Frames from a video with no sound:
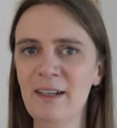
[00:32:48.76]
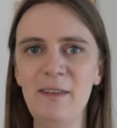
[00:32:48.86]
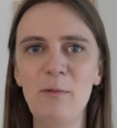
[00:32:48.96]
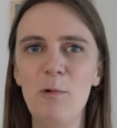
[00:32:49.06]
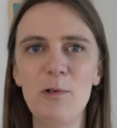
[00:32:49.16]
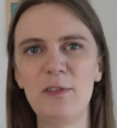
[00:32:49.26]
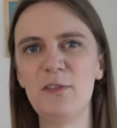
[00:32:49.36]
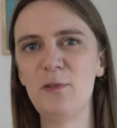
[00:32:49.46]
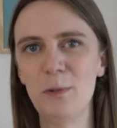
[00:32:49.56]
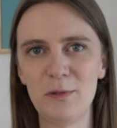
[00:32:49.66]
the water
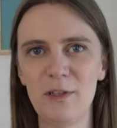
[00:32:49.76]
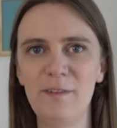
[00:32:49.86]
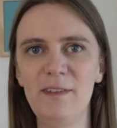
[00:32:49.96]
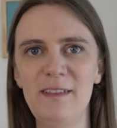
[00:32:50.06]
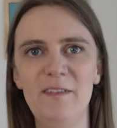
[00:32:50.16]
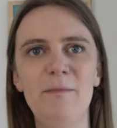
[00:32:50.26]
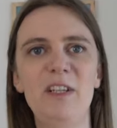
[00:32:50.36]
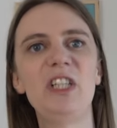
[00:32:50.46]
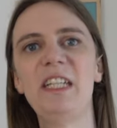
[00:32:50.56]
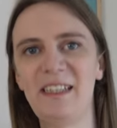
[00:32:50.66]
sword of the Seven
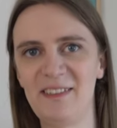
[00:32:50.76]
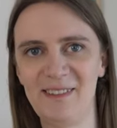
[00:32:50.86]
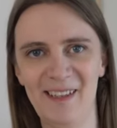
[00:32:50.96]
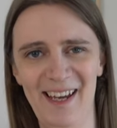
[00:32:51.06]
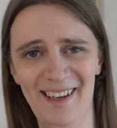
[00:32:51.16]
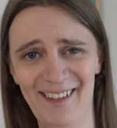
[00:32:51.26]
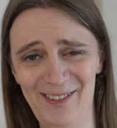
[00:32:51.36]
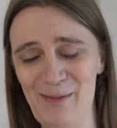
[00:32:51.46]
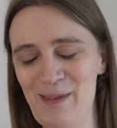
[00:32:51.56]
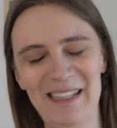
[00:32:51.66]
Magiques, or
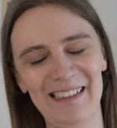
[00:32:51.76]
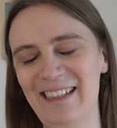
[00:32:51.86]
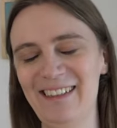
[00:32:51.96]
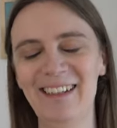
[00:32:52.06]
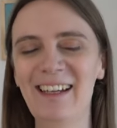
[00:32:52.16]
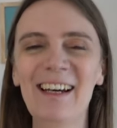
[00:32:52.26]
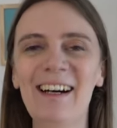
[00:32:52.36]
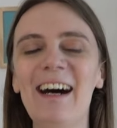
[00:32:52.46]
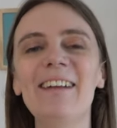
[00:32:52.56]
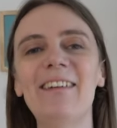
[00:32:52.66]
something like that.
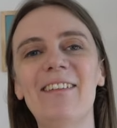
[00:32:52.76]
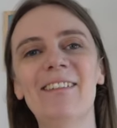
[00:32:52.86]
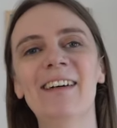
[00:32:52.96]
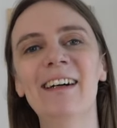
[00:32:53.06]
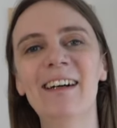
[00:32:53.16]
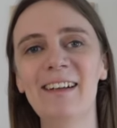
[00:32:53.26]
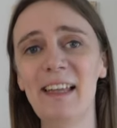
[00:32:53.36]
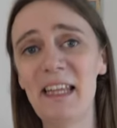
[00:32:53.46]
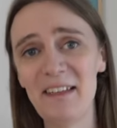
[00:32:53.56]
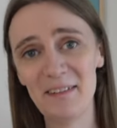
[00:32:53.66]
I don't know.
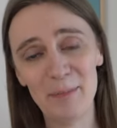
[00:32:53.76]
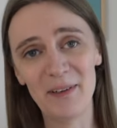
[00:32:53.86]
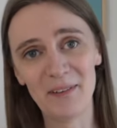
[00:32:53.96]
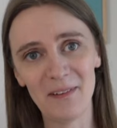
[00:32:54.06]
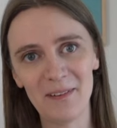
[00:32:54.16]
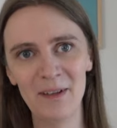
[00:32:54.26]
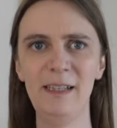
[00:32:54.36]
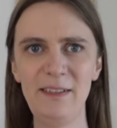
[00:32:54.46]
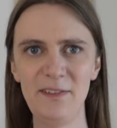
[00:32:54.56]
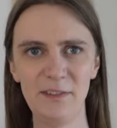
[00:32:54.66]
That's the puzzle.
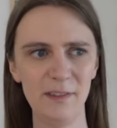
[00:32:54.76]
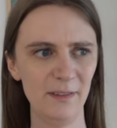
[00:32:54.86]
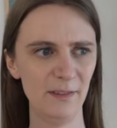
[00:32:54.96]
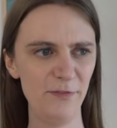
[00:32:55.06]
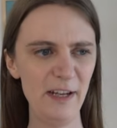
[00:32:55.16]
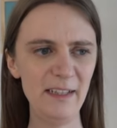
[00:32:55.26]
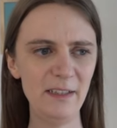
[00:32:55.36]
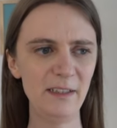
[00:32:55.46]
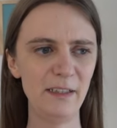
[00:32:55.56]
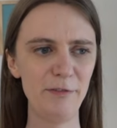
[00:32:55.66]
It's
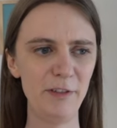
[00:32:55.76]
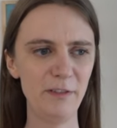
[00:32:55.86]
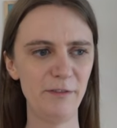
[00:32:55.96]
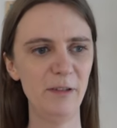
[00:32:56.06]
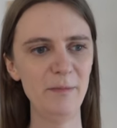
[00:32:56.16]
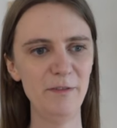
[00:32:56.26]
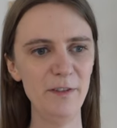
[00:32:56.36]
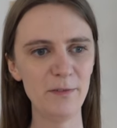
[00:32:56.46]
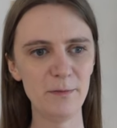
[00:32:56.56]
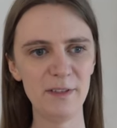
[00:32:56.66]
fairly different from the
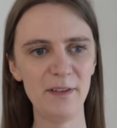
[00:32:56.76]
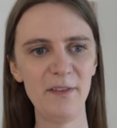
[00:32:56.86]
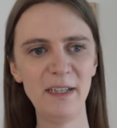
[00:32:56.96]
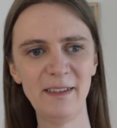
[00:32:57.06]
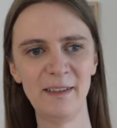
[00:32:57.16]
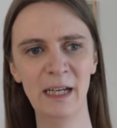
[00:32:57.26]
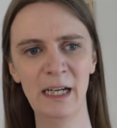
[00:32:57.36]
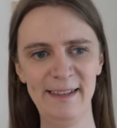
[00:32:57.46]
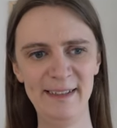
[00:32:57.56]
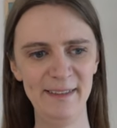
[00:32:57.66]
first one, I think.
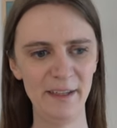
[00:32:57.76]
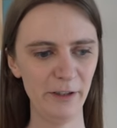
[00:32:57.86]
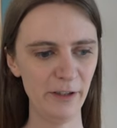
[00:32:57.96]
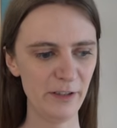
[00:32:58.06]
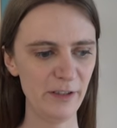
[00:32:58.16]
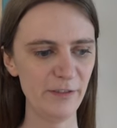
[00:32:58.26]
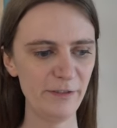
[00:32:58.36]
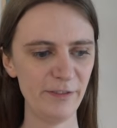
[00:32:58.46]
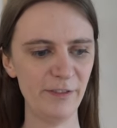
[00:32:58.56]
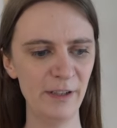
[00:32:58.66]
Uh, there's a lot
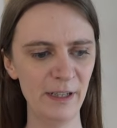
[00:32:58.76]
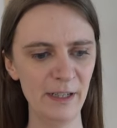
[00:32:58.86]
of